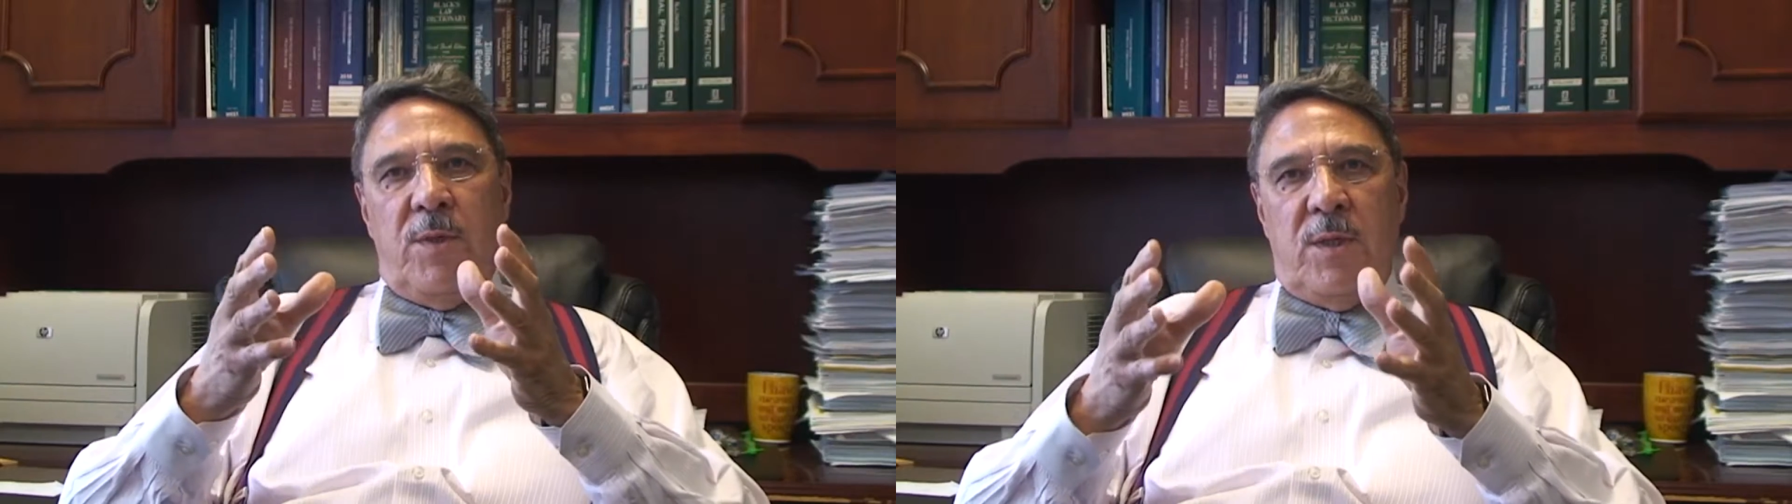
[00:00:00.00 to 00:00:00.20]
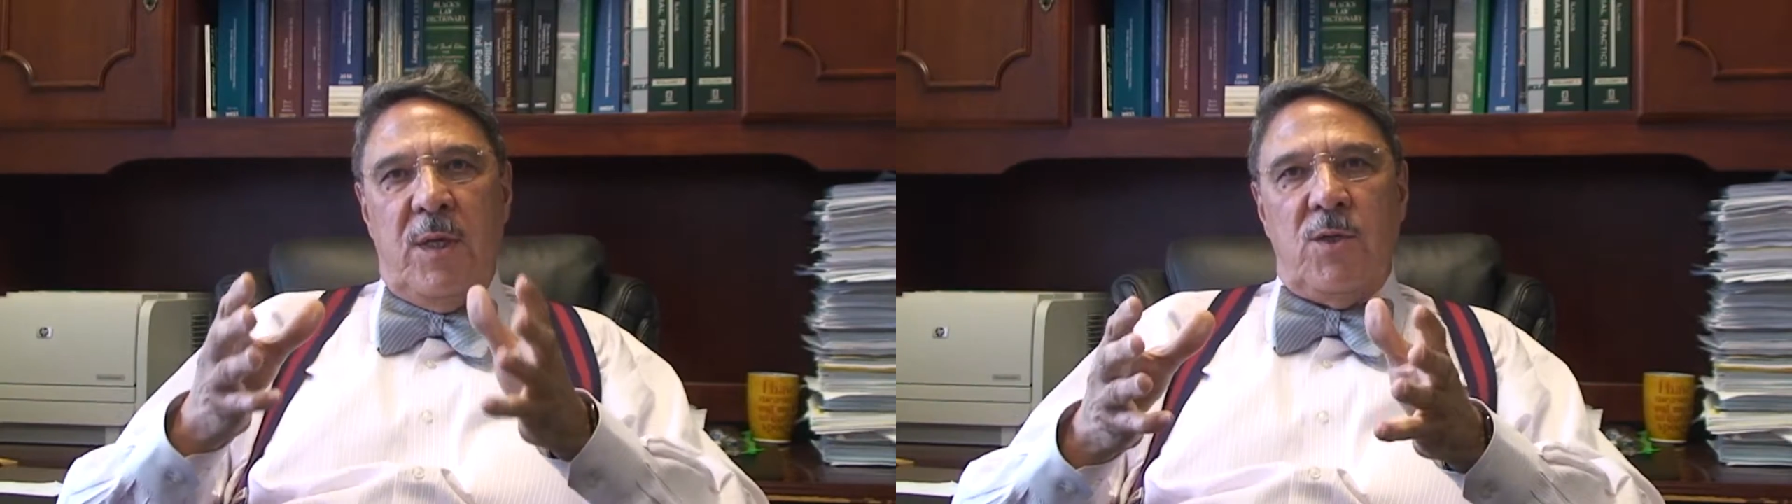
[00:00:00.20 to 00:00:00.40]

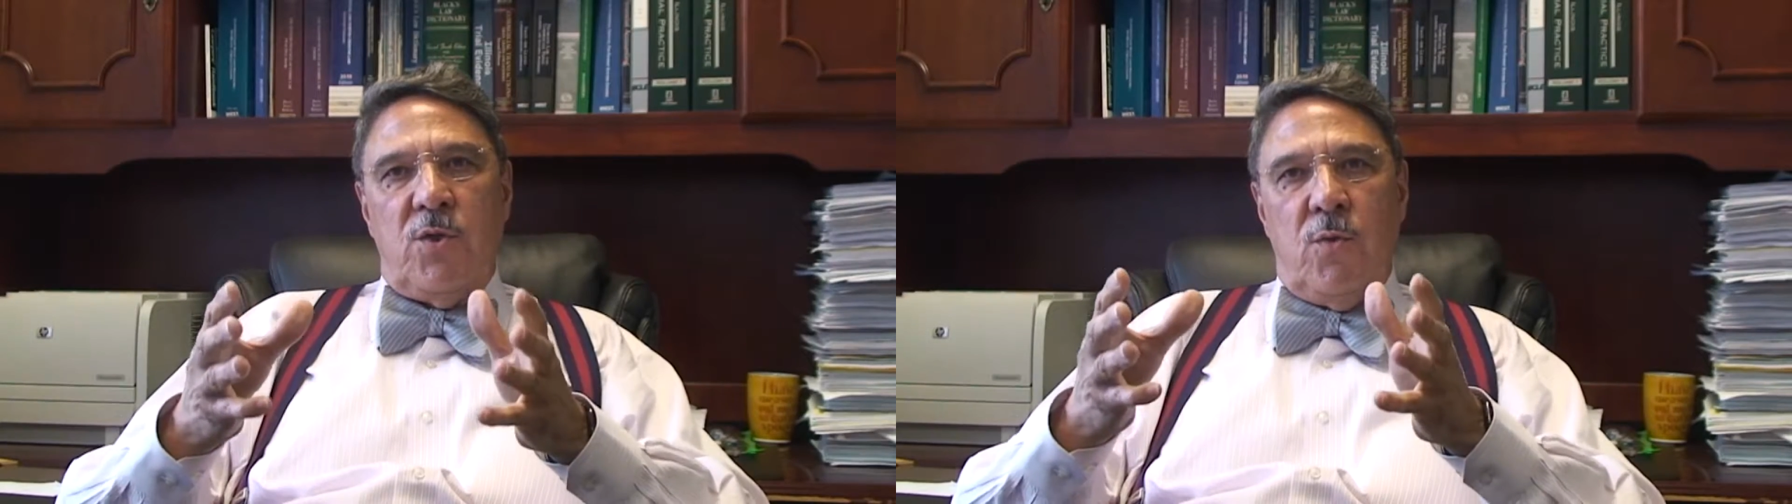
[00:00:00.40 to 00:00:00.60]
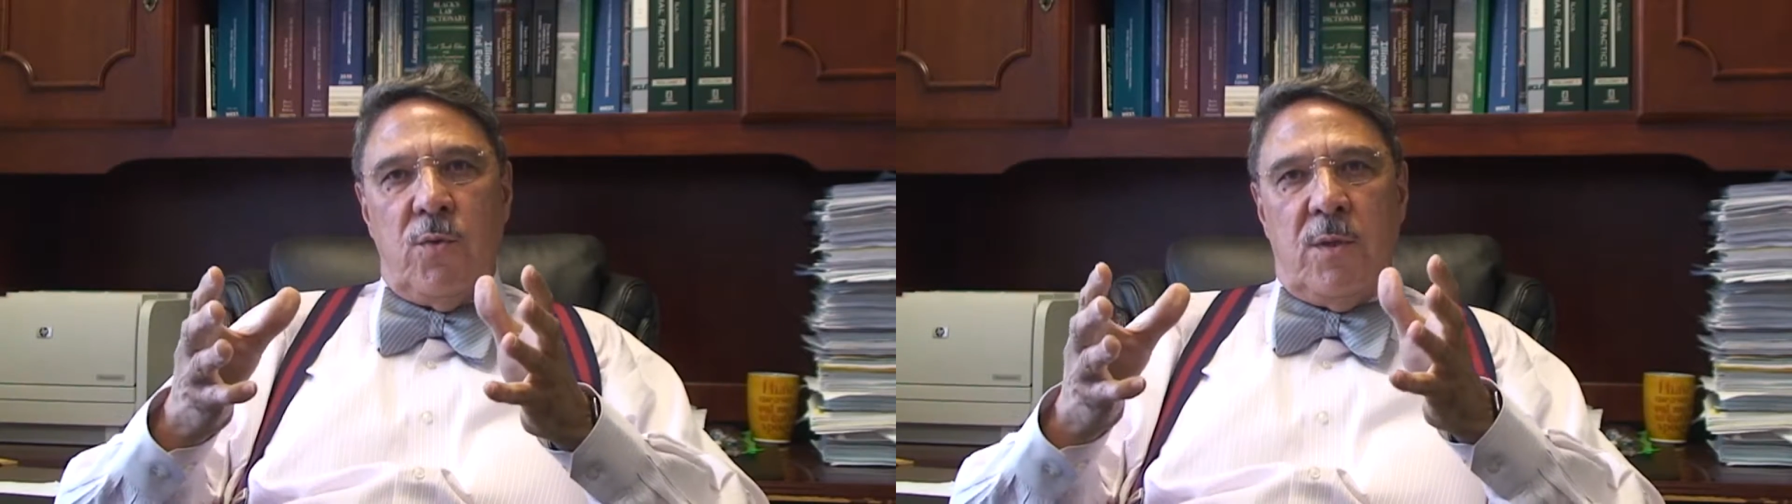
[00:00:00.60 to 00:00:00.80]

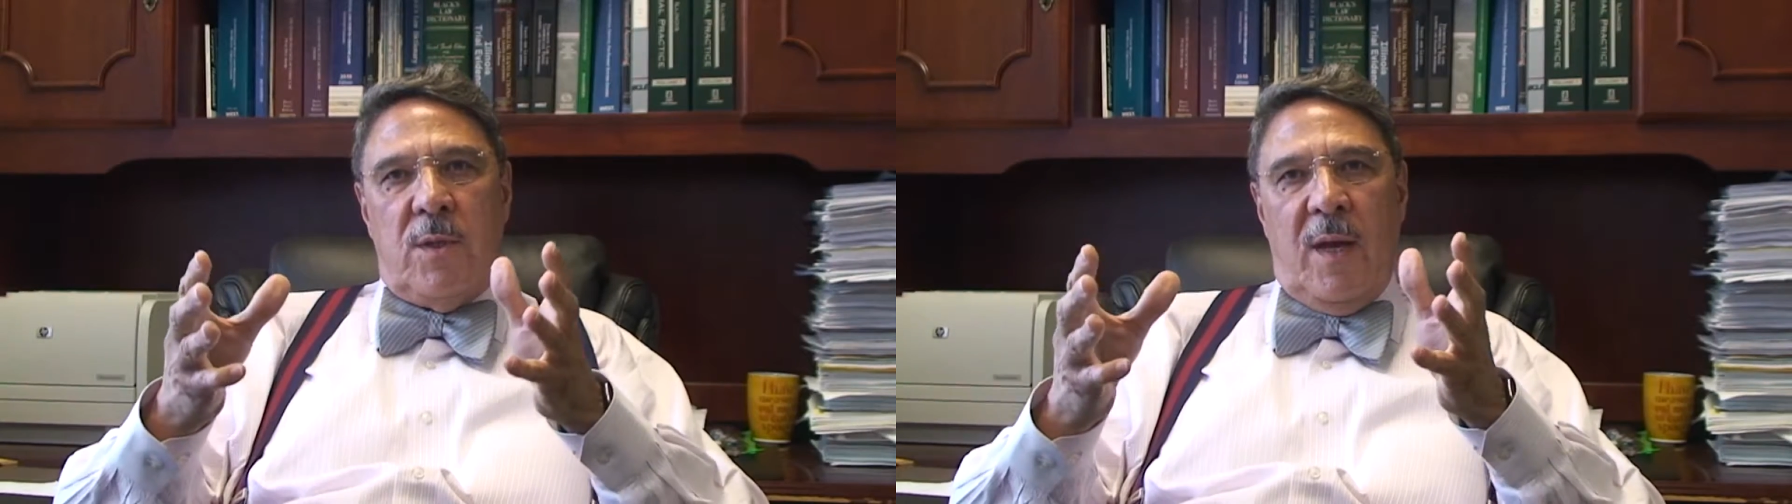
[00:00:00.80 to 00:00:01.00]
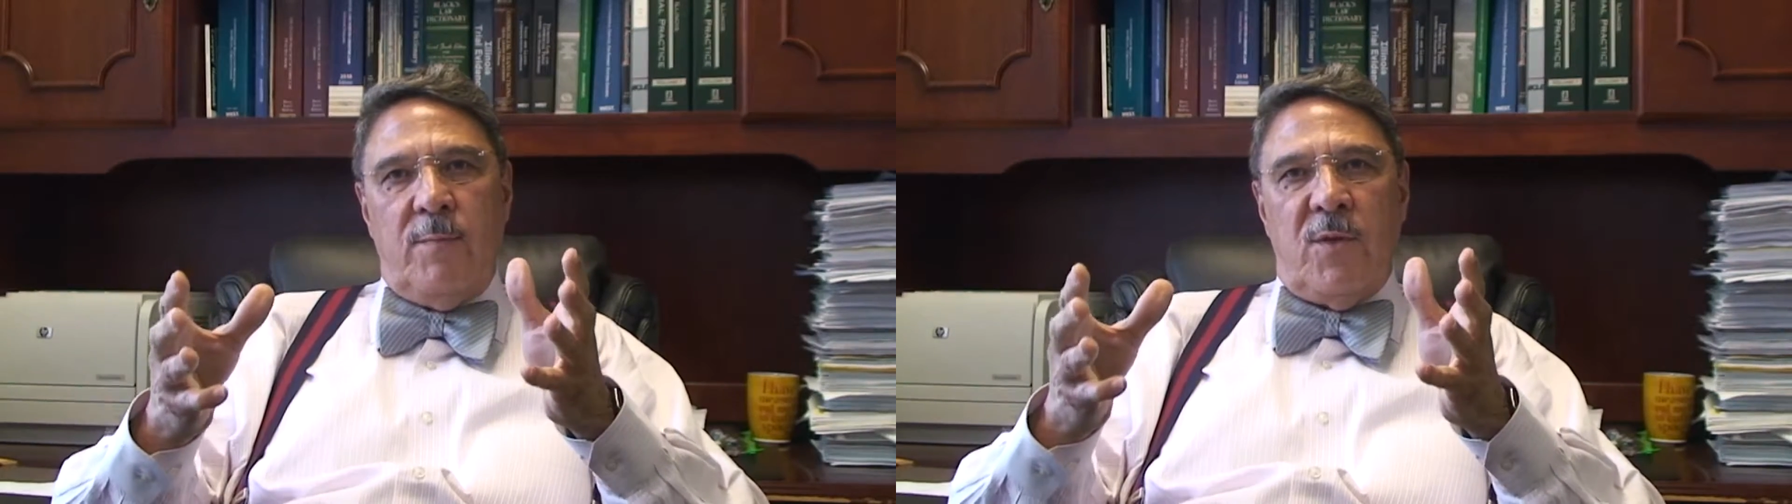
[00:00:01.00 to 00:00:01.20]
potential
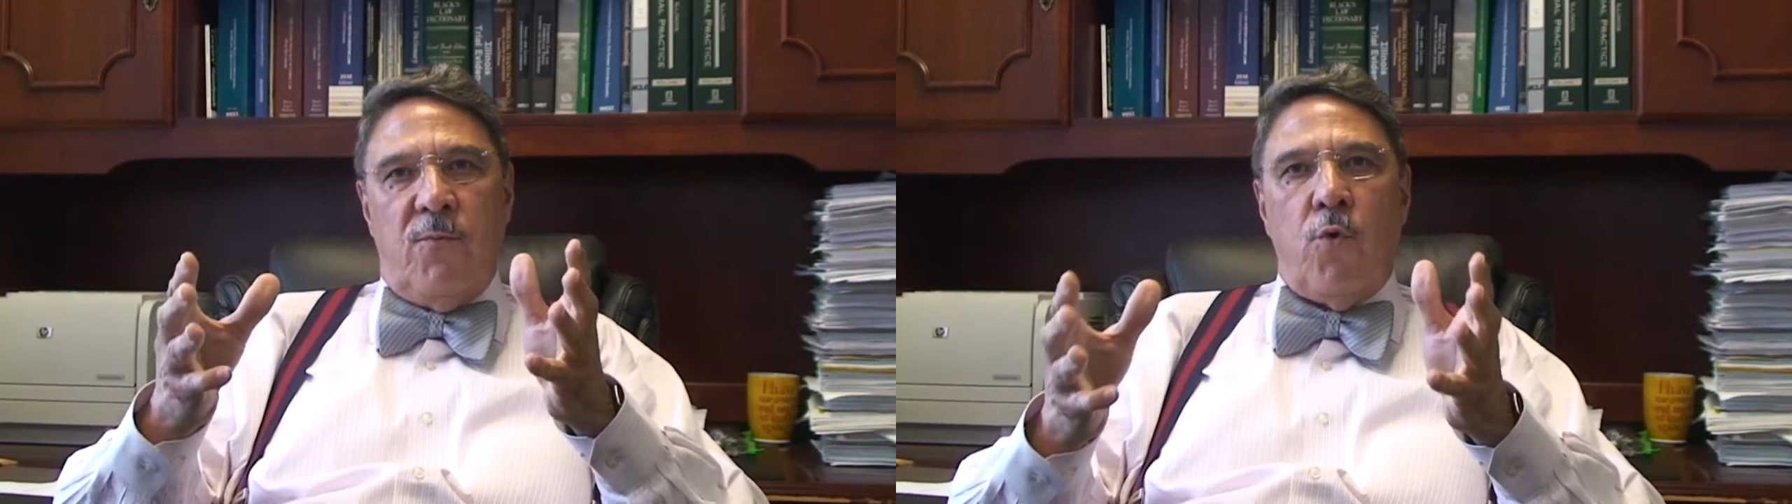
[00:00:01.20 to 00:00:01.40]
types of